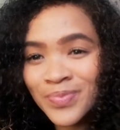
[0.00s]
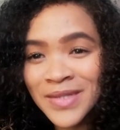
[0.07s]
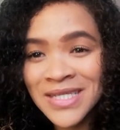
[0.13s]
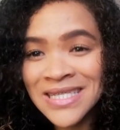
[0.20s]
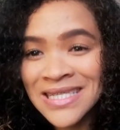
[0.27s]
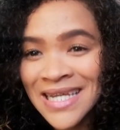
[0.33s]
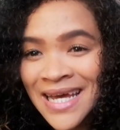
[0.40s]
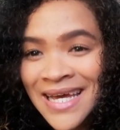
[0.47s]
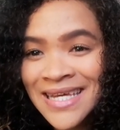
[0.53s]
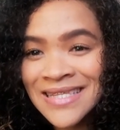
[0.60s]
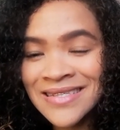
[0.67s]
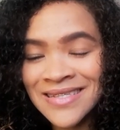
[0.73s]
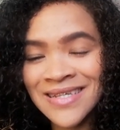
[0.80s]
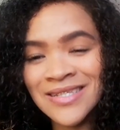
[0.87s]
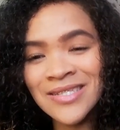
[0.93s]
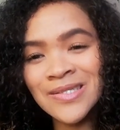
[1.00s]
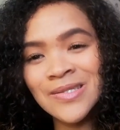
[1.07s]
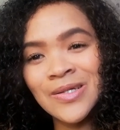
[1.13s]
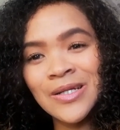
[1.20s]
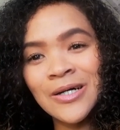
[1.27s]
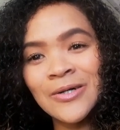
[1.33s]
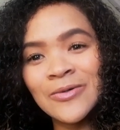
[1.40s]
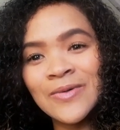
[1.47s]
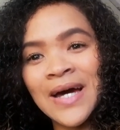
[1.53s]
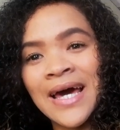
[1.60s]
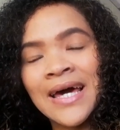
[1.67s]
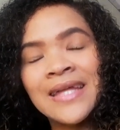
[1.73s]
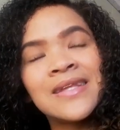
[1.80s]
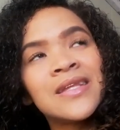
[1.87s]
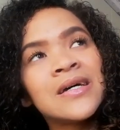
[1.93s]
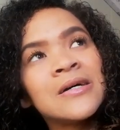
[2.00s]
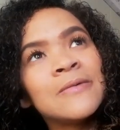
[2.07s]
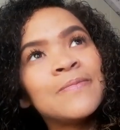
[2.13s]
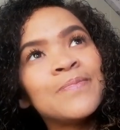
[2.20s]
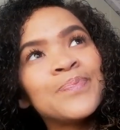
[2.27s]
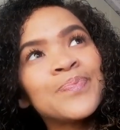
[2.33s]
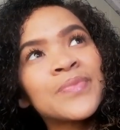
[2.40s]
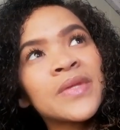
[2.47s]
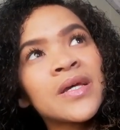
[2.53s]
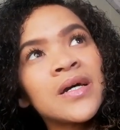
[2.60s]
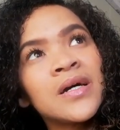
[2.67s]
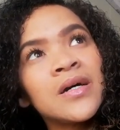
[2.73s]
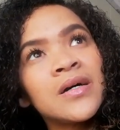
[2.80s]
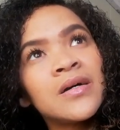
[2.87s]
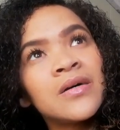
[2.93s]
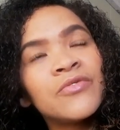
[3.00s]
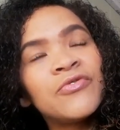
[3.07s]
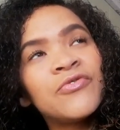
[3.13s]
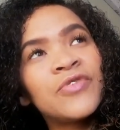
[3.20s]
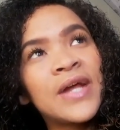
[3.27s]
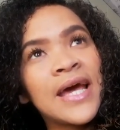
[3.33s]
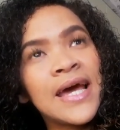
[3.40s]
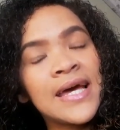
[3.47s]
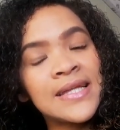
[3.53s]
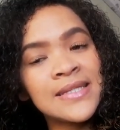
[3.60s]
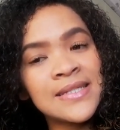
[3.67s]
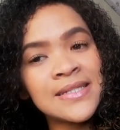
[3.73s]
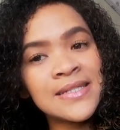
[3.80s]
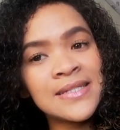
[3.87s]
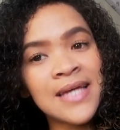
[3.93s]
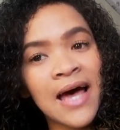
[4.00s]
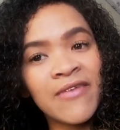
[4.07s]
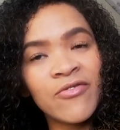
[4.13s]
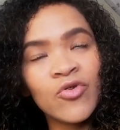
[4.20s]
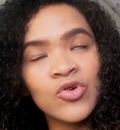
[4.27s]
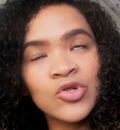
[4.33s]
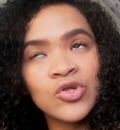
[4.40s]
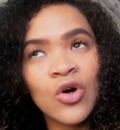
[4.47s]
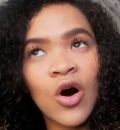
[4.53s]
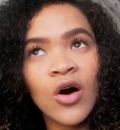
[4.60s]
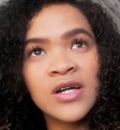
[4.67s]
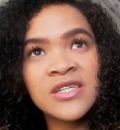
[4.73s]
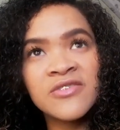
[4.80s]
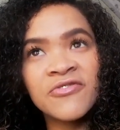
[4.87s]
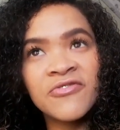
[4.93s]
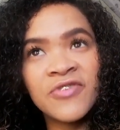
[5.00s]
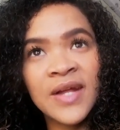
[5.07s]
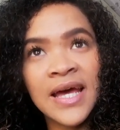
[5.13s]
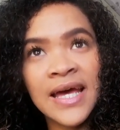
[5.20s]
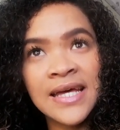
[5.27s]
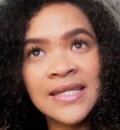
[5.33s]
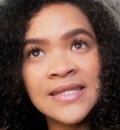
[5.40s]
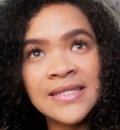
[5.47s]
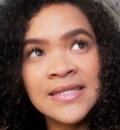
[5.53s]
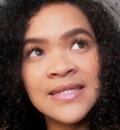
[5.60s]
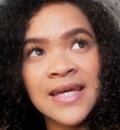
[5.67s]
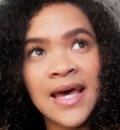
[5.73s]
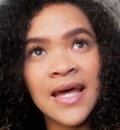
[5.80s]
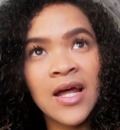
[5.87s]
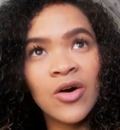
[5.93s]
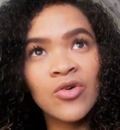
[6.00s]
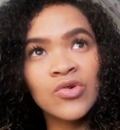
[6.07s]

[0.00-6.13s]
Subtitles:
strangers, you know. And friends, I've also asked friends, and I